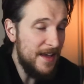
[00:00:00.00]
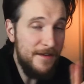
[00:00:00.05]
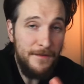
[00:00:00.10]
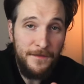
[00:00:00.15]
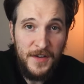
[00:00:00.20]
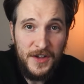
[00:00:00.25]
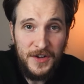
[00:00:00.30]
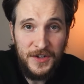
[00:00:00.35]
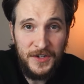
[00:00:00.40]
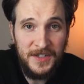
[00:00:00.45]
a
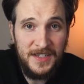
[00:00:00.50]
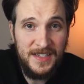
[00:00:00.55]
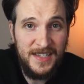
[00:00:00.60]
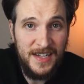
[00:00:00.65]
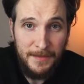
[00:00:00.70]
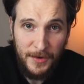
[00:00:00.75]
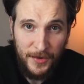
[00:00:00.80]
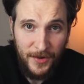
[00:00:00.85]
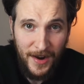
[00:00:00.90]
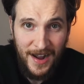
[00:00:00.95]
finished
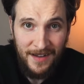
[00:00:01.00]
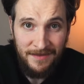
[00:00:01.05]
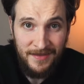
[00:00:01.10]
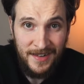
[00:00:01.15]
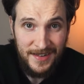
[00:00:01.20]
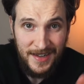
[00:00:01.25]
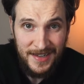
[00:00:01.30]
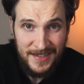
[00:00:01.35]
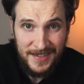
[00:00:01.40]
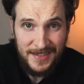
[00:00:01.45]
CINEMAGRAPH
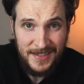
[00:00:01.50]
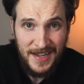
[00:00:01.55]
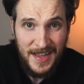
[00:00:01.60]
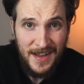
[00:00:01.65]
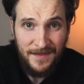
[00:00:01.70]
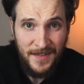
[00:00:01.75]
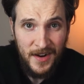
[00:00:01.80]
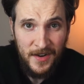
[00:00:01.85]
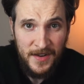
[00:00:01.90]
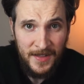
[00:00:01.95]
that doesn't
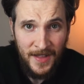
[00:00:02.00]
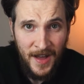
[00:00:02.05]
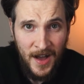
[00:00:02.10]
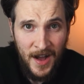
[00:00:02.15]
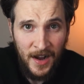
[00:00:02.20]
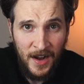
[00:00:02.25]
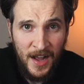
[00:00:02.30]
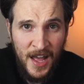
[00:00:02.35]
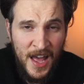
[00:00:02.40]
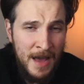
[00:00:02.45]
take very
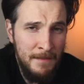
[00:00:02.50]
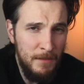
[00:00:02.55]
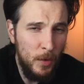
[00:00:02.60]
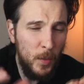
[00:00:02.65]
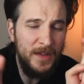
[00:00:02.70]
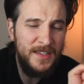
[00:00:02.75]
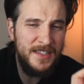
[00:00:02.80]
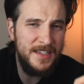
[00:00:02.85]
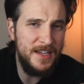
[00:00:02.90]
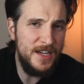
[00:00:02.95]
long.
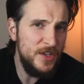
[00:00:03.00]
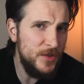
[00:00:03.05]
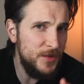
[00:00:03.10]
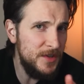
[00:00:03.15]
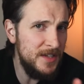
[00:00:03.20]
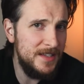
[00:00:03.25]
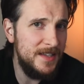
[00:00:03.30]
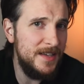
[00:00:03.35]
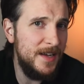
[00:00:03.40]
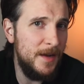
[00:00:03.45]
But what's
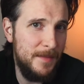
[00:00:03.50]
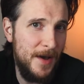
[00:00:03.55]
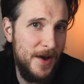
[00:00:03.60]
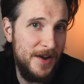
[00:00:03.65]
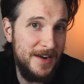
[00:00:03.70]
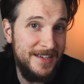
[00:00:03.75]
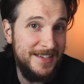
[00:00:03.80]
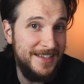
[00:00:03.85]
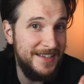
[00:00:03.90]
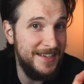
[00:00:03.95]
interesting
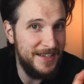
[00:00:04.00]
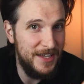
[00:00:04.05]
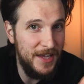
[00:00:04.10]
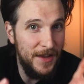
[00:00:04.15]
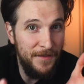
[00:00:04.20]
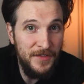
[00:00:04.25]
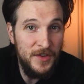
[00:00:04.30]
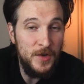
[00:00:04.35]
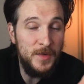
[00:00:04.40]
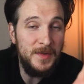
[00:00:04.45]
about it is it
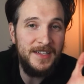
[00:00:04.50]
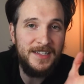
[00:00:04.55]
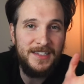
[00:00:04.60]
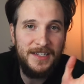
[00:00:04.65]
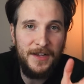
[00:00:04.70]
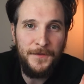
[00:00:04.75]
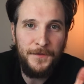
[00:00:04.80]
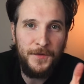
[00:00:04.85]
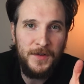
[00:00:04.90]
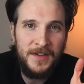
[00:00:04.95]
gives you a
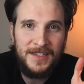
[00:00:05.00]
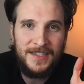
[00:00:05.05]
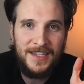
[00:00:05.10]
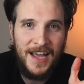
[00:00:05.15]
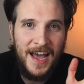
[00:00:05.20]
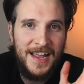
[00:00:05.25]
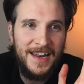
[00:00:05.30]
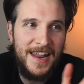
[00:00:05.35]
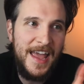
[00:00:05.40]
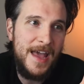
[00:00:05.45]
different
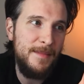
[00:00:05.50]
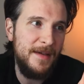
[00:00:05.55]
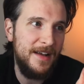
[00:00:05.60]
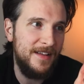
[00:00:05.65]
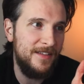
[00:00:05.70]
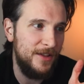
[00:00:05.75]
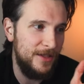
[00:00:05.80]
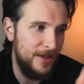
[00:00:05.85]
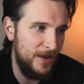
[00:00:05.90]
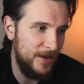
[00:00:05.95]

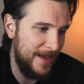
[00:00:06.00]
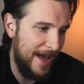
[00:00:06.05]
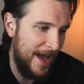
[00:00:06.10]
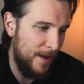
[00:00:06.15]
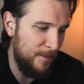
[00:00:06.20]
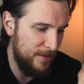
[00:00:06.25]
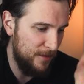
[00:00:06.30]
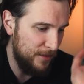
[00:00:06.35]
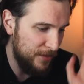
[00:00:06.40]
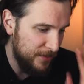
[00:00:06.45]
dynamic to look
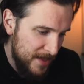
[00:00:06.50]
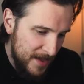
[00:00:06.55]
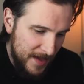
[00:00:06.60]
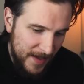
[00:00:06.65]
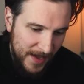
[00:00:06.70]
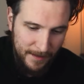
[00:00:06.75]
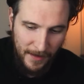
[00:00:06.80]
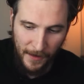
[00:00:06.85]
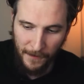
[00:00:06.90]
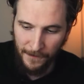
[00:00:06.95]
at when you're
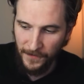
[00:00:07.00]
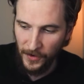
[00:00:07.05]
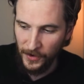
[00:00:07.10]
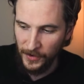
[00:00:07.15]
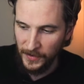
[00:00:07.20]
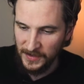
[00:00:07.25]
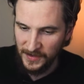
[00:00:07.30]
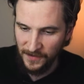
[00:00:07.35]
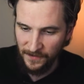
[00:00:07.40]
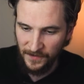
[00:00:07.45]
thinking about
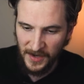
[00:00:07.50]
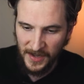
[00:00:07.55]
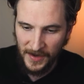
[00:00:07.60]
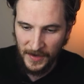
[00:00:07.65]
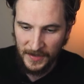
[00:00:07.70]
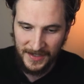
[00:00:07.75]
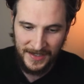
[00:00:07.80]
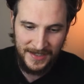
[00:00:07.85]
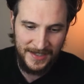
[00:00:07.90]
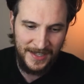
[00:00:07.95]
photos and
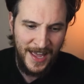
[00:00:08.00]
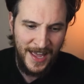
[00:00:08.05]
videos.